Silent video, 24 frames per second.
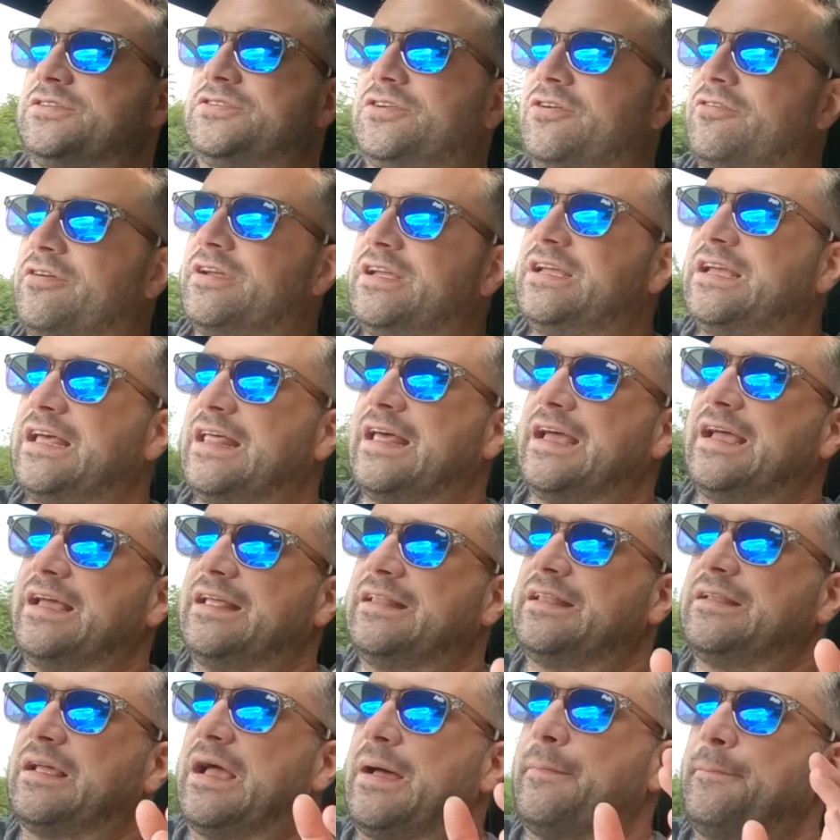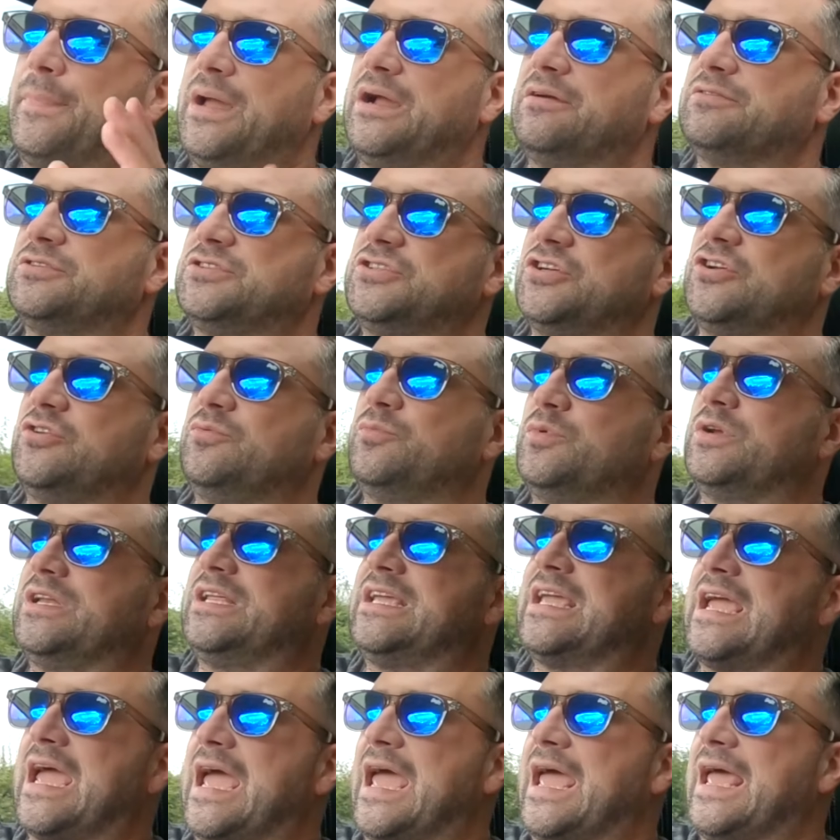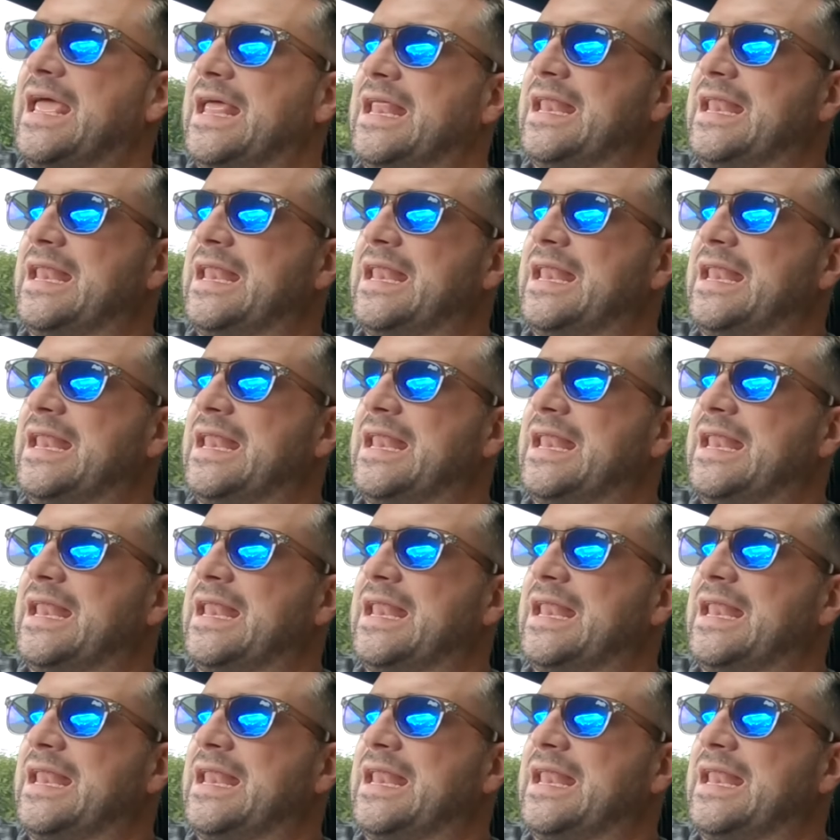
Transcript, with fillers: sorry, uh, uh, Mountune would get